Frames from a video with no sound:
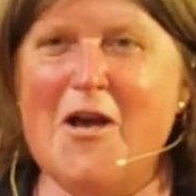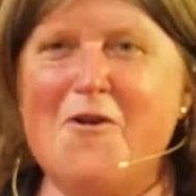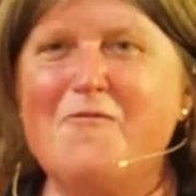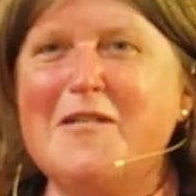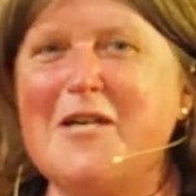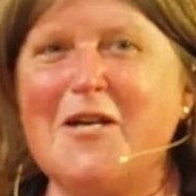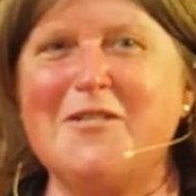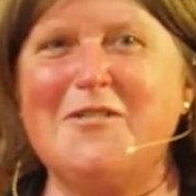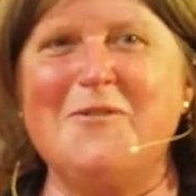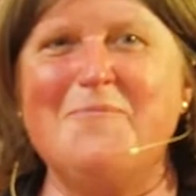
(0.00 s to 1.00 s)

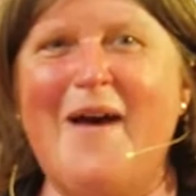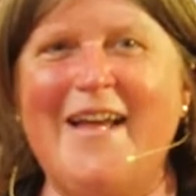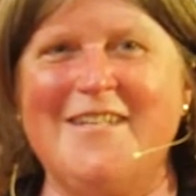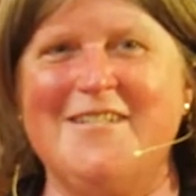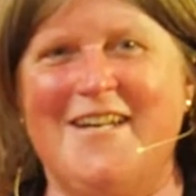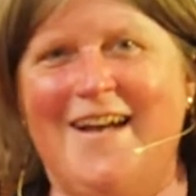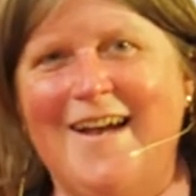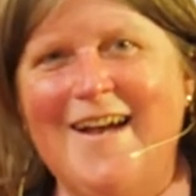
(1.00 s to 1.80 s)
Reduction Manager